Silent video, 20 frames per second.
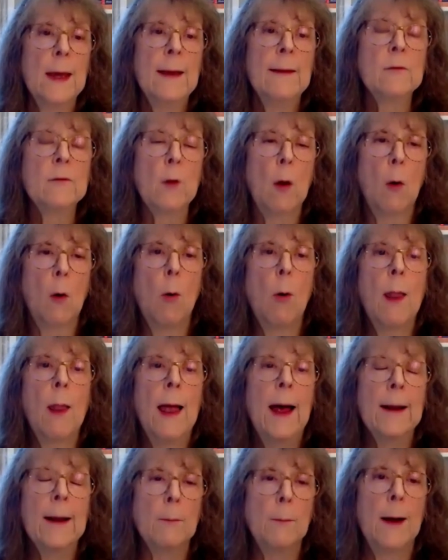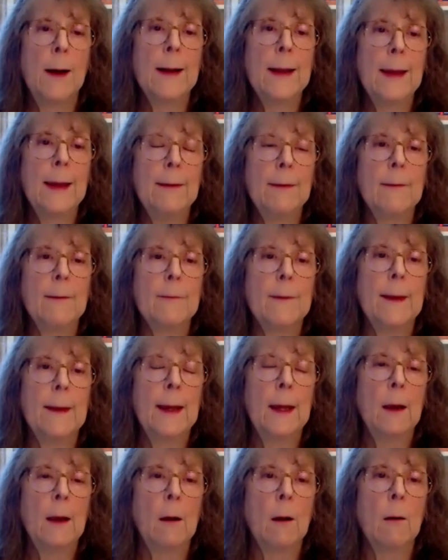It's a whole lot of money that
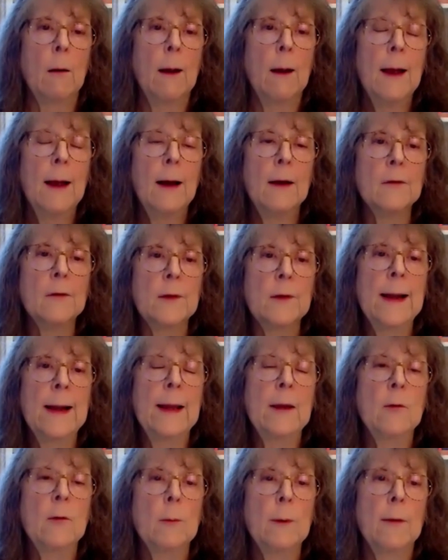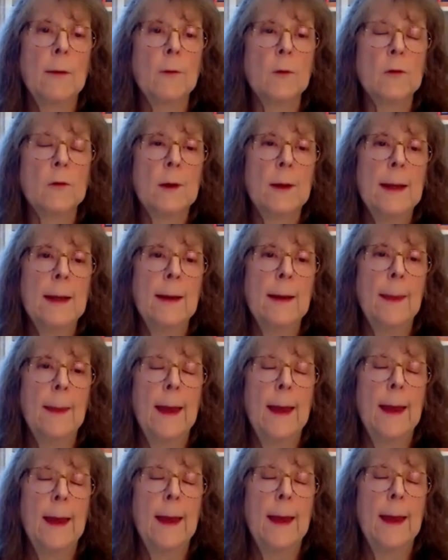they are assigning to another city, and
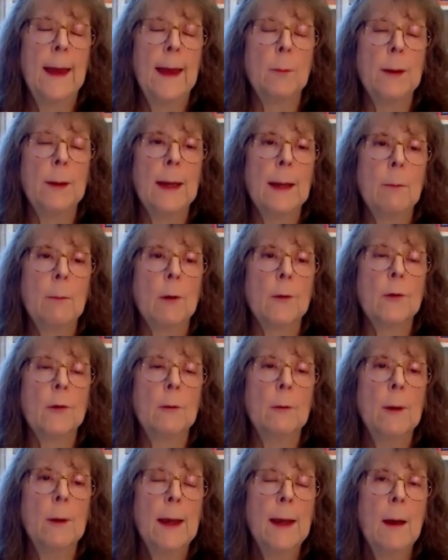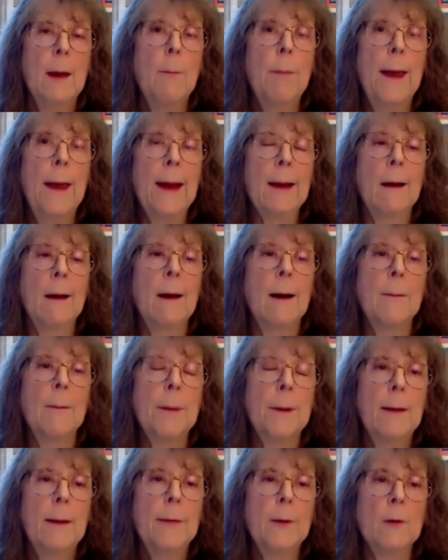they have to be able to back
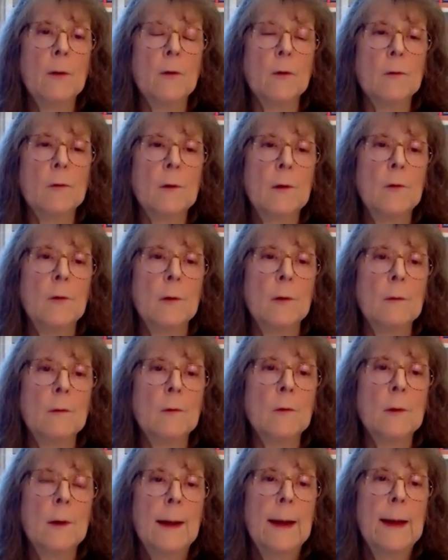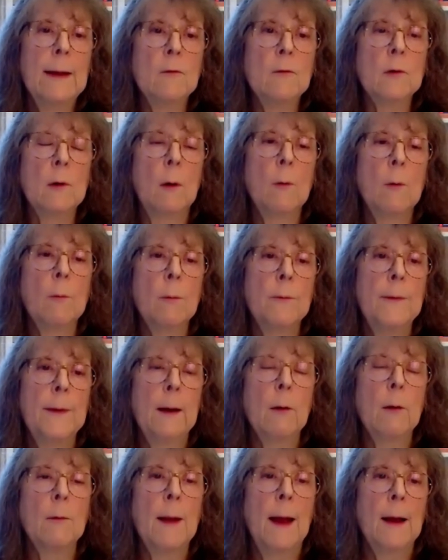up their decisions. And so
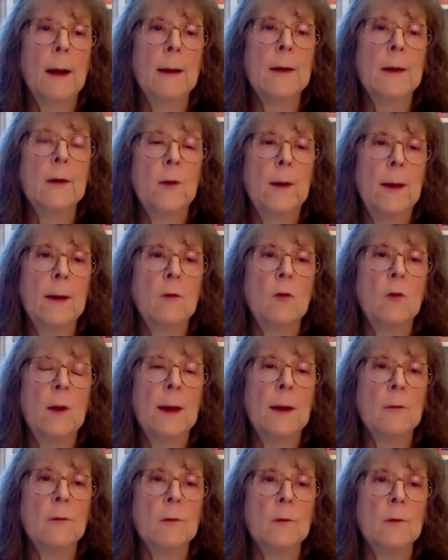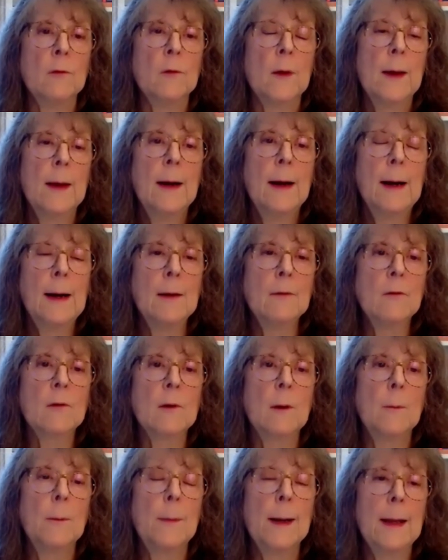they're not going to take chances on
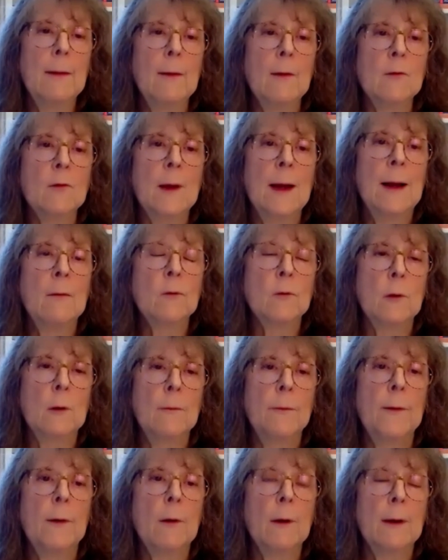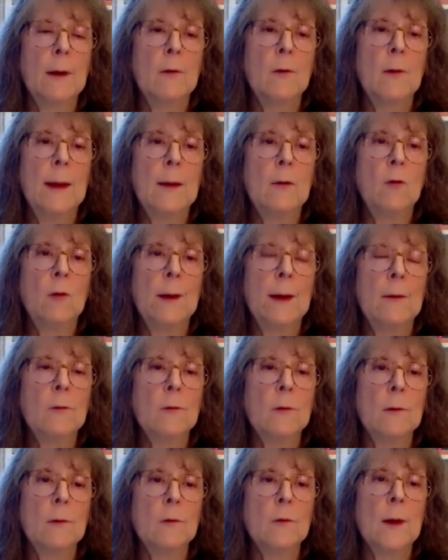somebody that sounds good. They're going to take
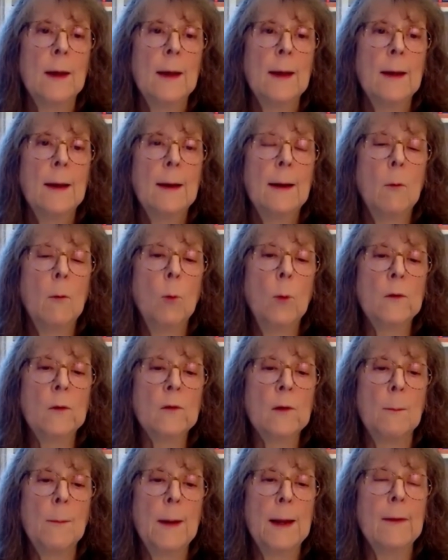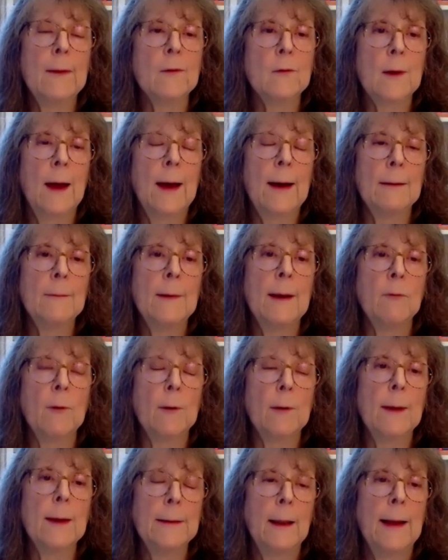chances with somebody that's got
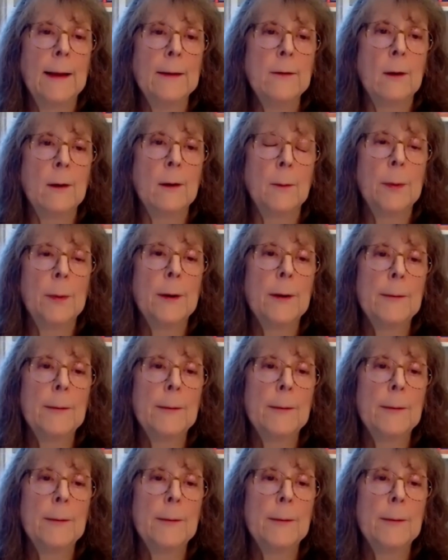everything lined up.